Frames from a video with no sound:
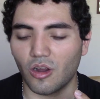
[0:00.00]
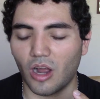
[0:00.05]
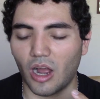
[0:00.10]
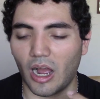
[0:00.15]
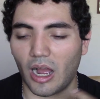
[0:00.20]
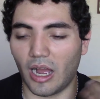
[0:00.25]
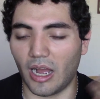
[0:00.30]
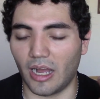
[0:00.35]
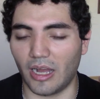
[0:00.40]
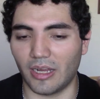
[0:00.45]

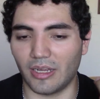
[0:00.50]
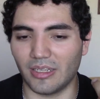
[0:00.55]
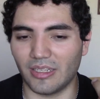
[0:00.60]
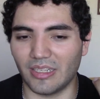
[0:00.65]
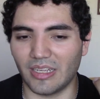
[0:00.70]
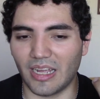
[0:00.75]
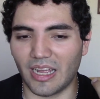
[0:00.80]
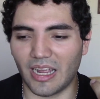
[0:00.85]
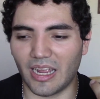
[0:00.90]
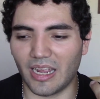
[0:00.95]

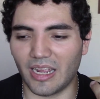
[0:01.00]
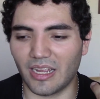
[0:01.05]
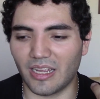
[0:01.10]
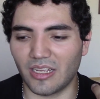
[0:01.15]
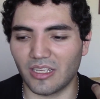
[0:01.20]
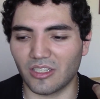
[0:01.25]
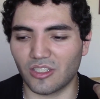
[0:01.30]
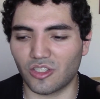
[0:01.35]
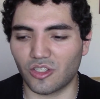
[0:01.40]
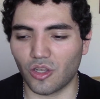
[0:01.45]

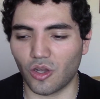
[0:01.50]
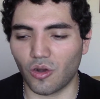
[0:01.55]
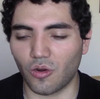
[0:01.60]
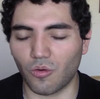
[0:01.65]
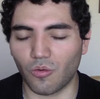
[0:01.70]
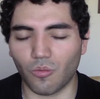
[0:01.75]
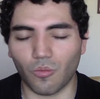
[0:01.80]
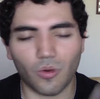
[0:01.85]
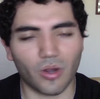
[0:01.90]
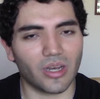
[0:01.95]
So
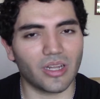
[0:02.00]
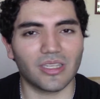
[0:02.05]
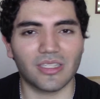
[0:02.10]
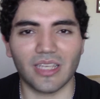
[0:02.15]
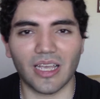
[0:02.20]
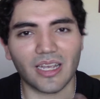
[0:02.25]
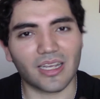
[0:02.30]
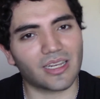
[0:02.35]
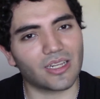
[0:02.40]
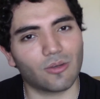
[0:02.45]
what
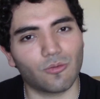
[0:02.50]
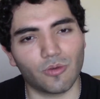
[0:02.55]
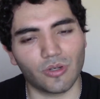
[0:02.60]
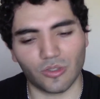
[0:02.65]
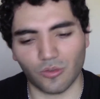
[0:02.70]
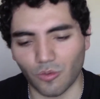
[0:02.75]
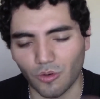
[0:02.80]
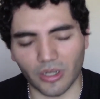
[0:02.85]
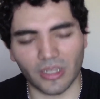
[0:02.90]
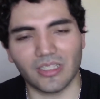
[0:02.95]
exactly,
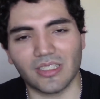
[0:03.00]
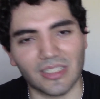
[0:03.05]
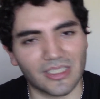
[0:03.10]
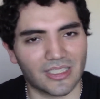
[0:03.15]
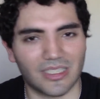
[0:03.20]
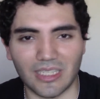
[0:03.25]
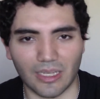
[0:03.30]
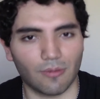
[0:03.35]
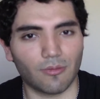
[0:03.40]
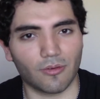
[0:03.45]
which one is
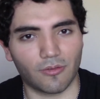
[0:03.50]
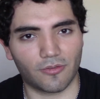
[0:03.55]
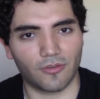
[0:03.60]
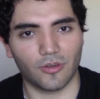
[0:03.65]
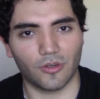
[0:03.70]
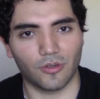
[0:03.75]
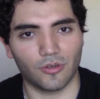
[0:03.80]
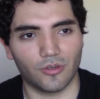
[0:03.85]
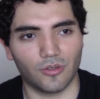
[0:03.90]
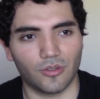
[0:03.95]
his devil
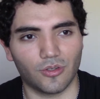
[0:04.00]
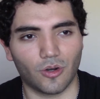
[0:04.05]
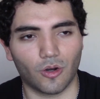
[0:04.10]
fruit,